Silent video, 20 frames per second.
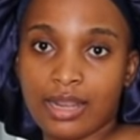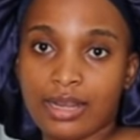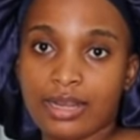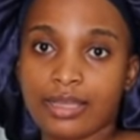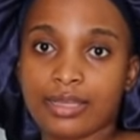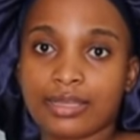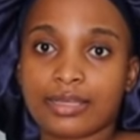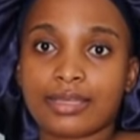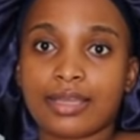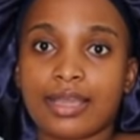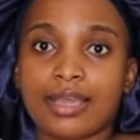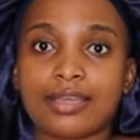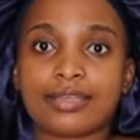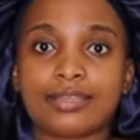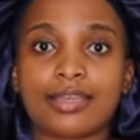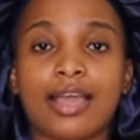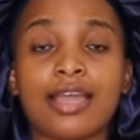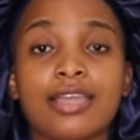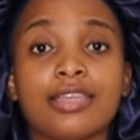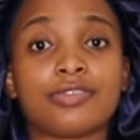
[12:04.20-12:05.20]
Like,
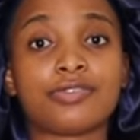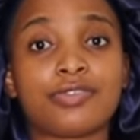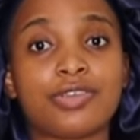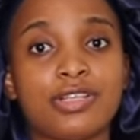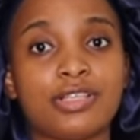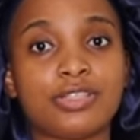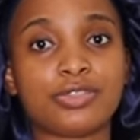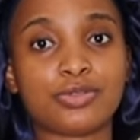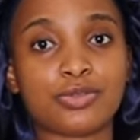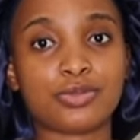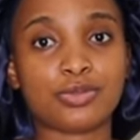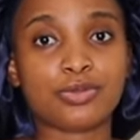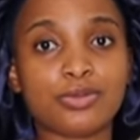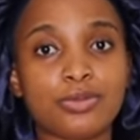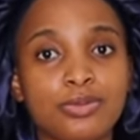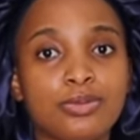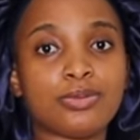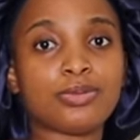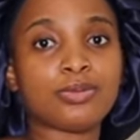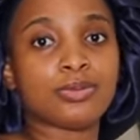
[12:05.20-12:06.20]
I really
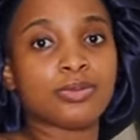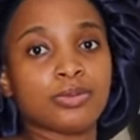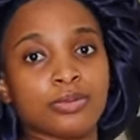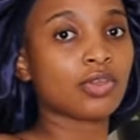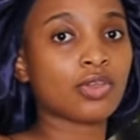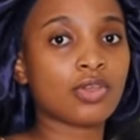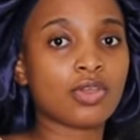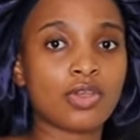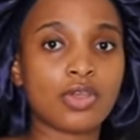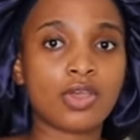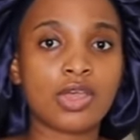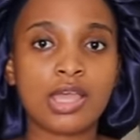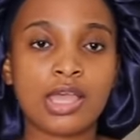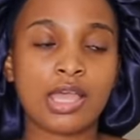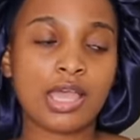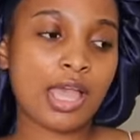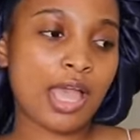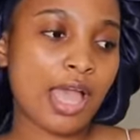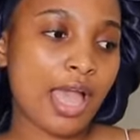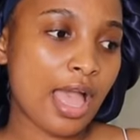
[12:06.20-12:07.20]
do.
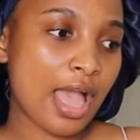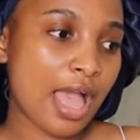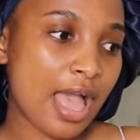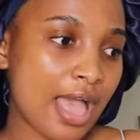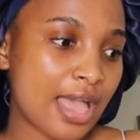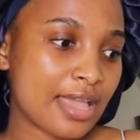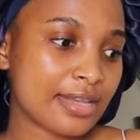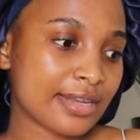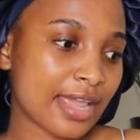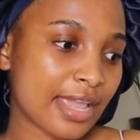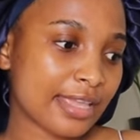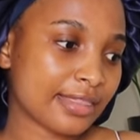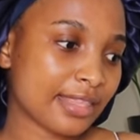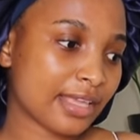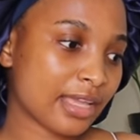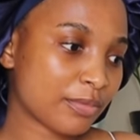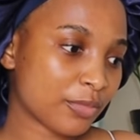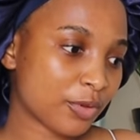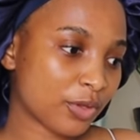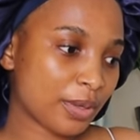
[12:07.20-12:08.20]
And I
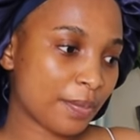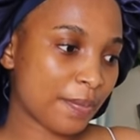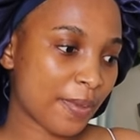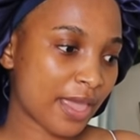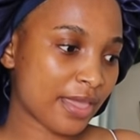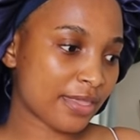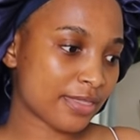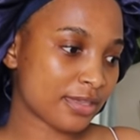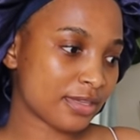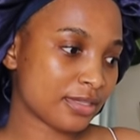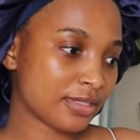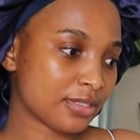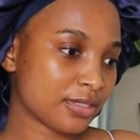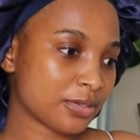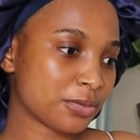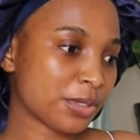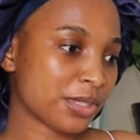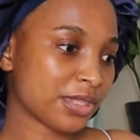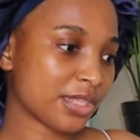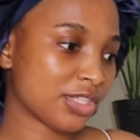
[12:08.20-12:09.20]
think I'm gonna pair
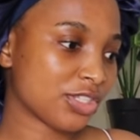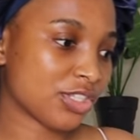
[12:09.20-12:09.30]
this with the